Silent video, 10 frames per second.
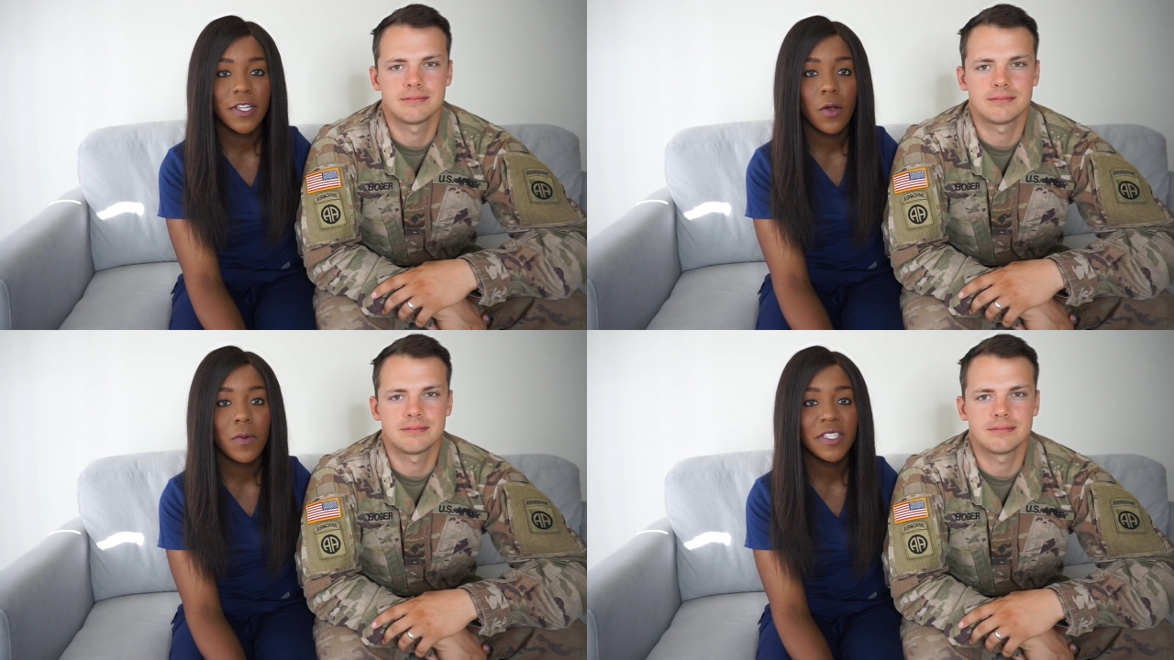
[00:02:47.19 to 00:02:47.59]

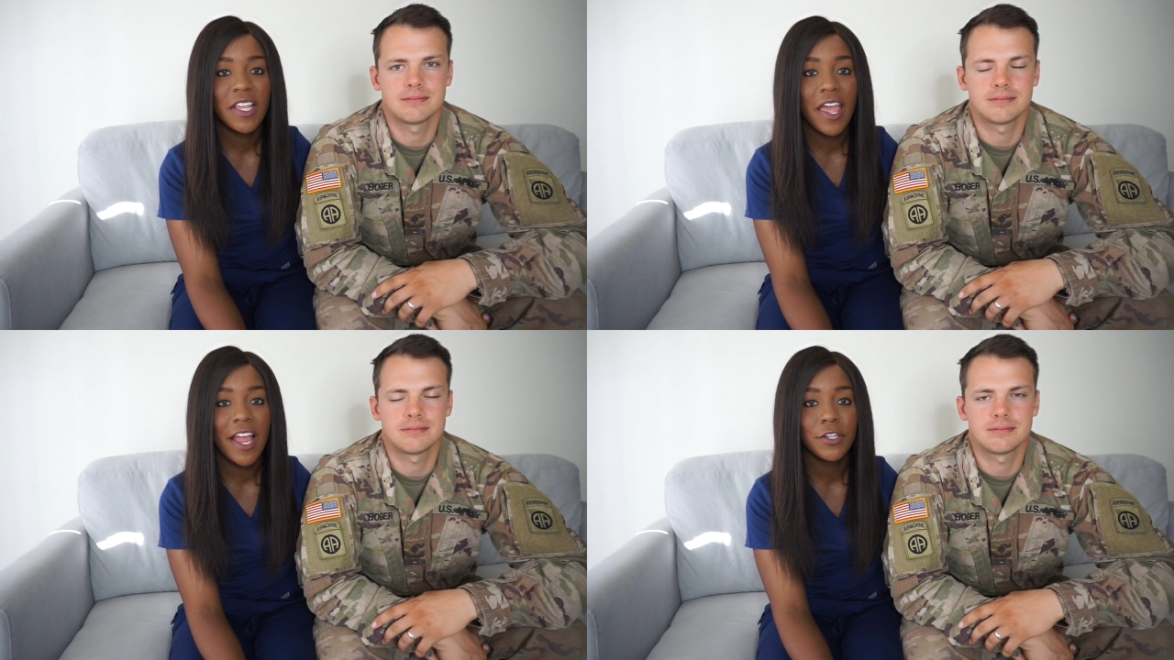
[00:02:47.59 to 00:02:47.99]
Speaker 1: So once
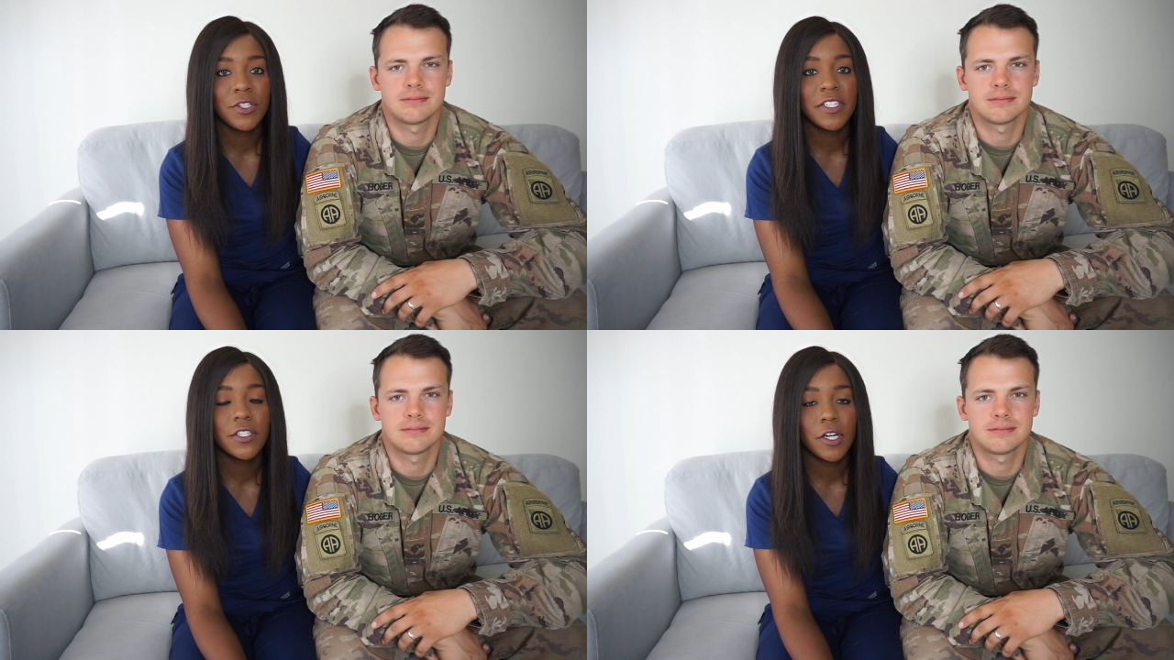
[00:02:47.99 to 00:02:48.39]
I
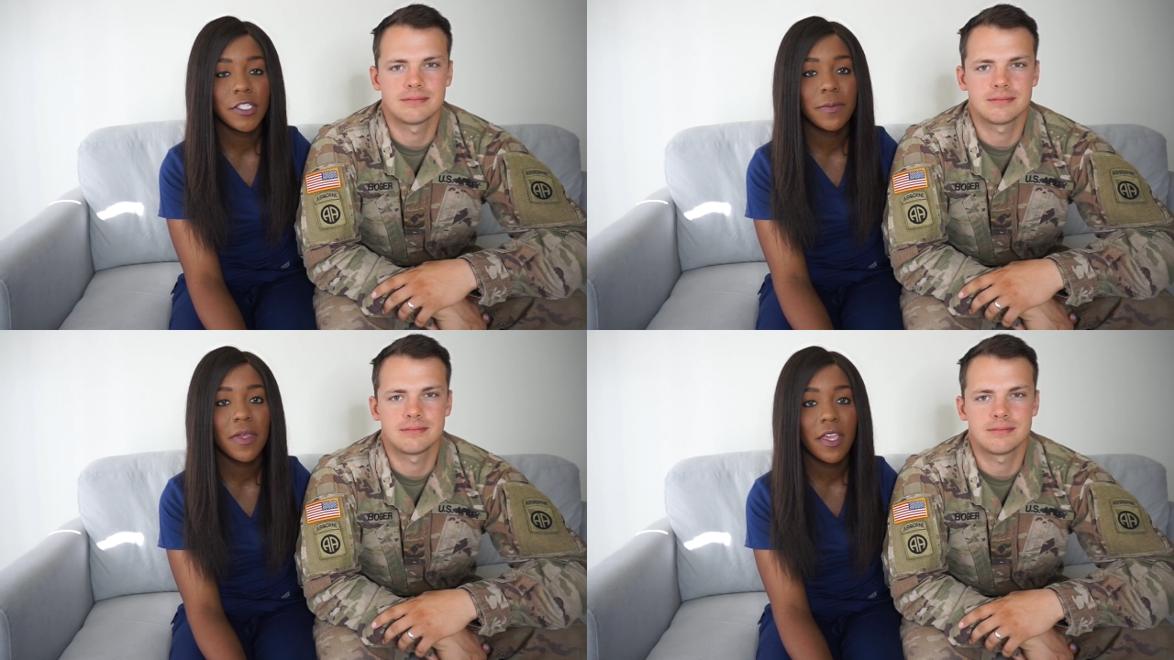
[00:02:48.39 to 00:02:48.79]
actually
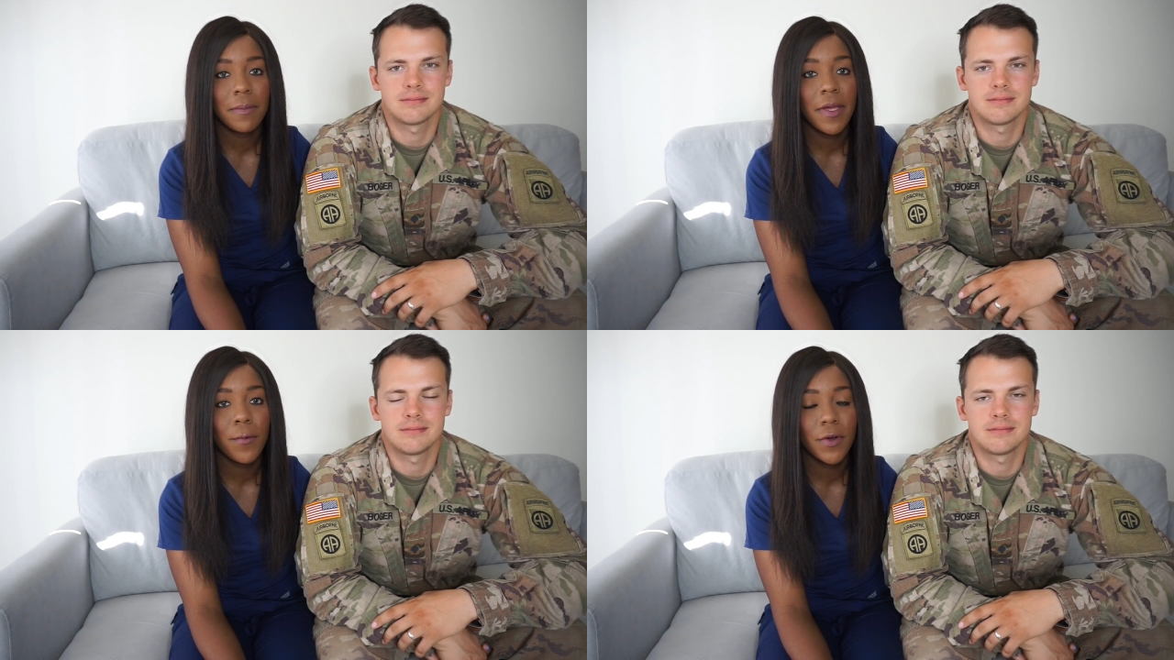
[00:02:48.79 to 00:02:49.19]
start to
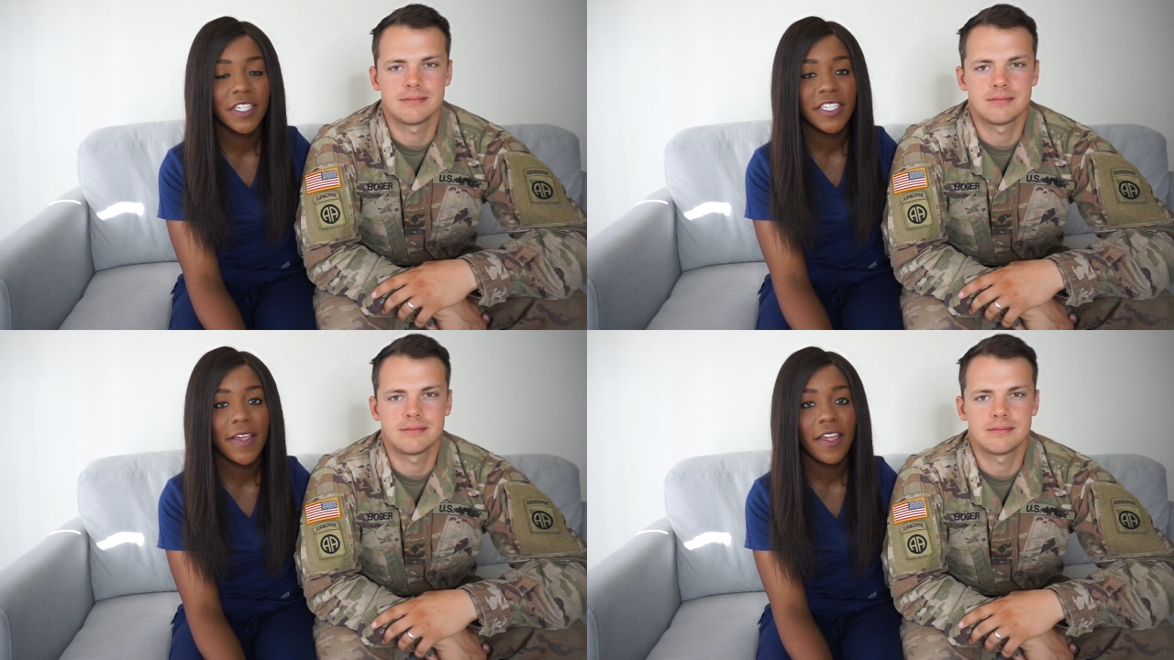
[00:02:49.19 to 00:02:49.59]
begin my
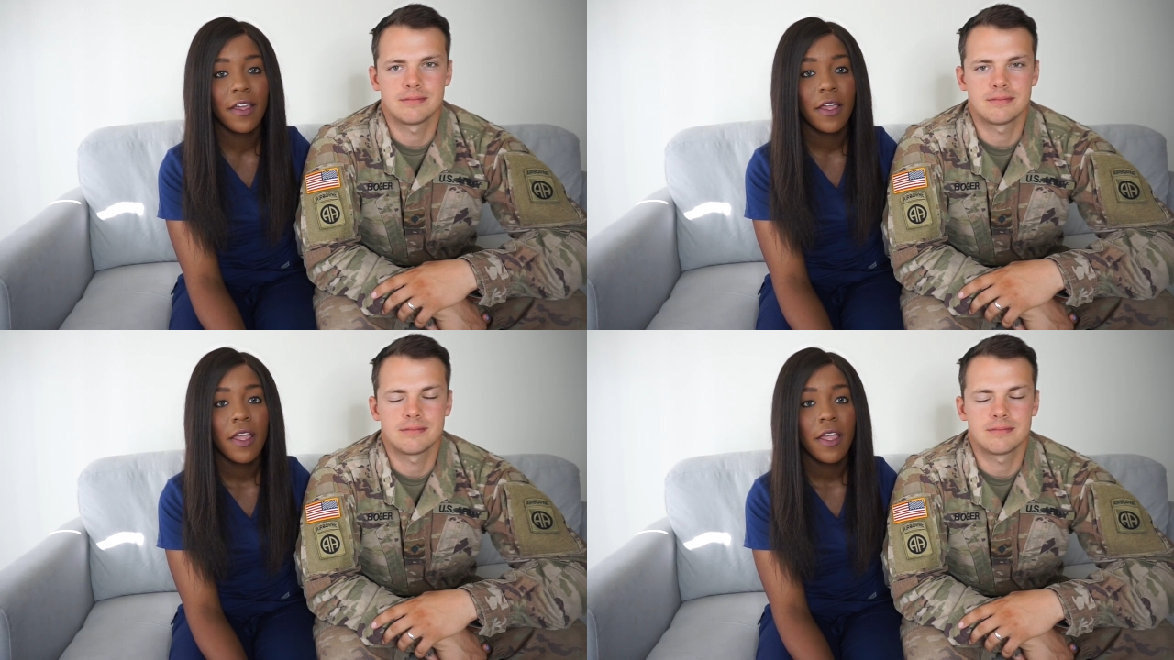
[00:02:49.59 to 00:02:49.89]
work day,